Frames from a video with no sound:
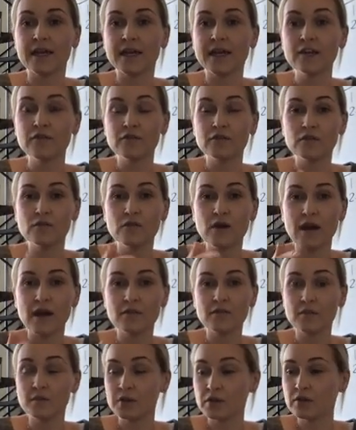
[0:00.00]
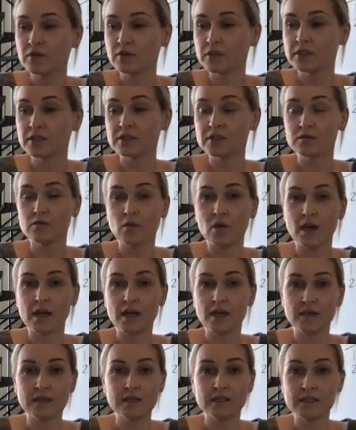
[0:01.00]
If you have a million reasons
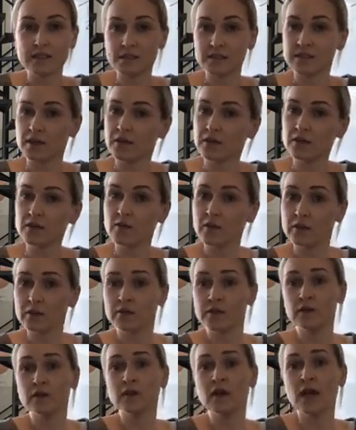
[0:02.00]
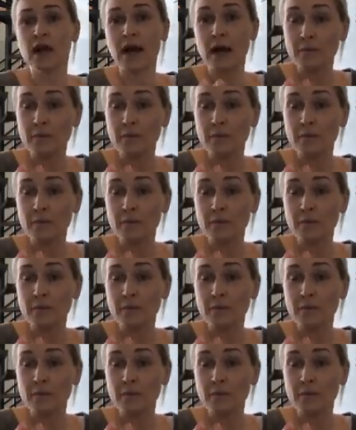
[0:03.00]
why this is not going to work for you,